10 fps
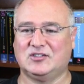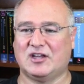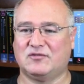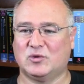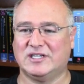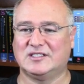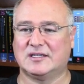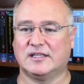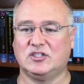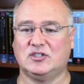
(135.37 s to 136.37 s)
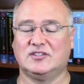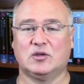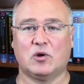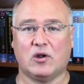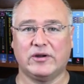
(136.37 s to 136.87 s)
software
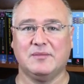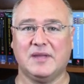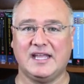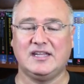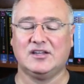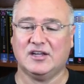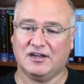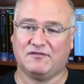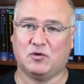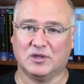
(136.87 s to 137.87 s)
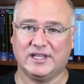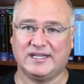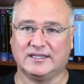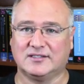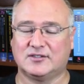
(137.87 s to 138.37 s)
installations that were already made for
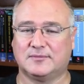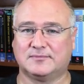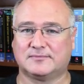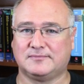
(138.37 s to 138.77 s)
Linux.